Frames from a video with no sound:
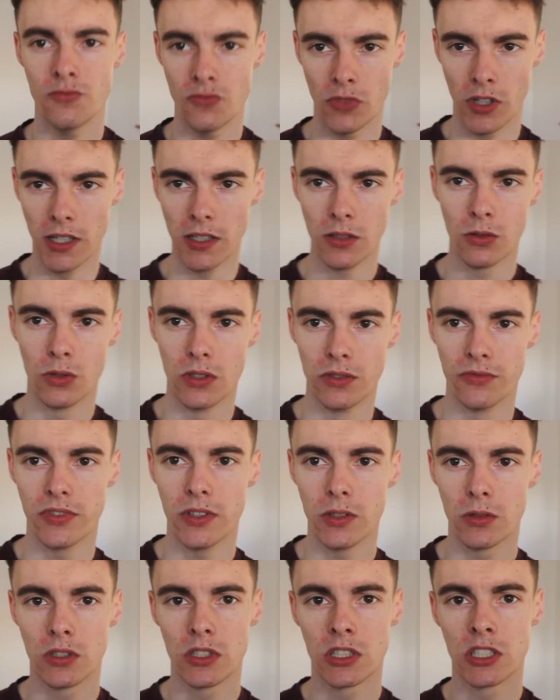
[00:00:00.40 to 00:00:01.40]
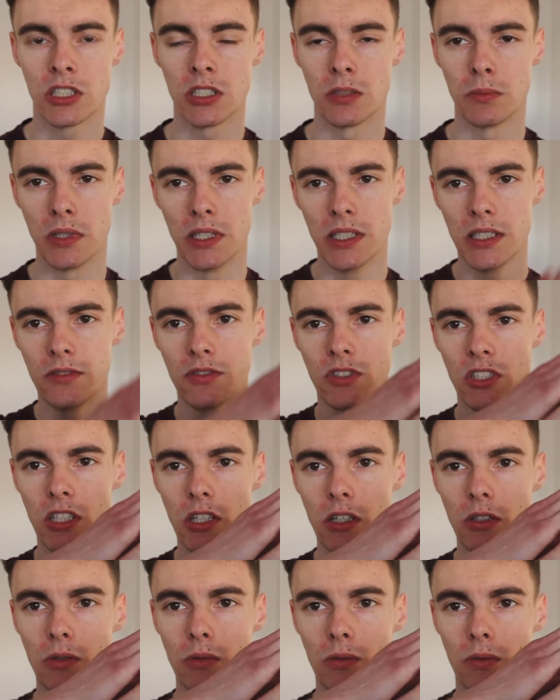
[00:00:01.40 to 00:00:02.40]
Right, all in focus, I believe
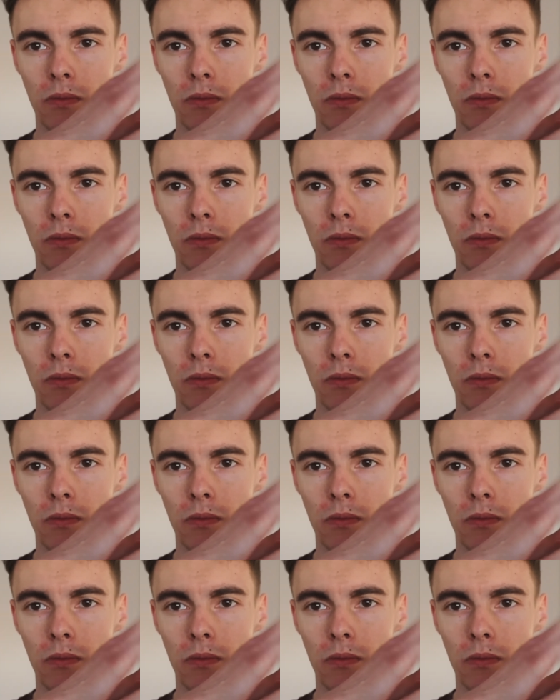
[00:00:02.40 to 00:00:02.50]
so.